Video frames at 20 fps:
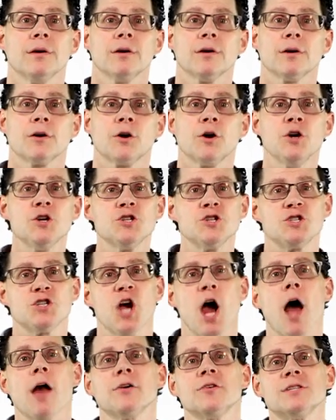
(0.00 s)
encourage your
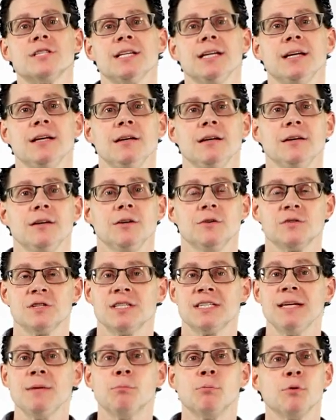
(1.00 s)
child or teen to use
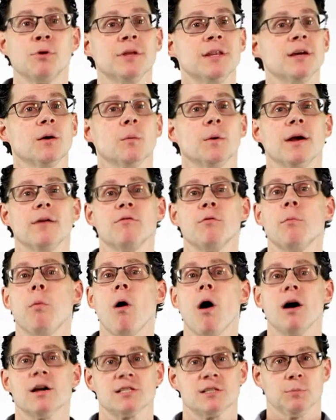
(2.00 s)
deep breathing whenever
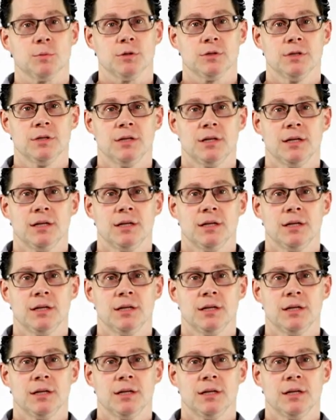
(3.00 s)
possible.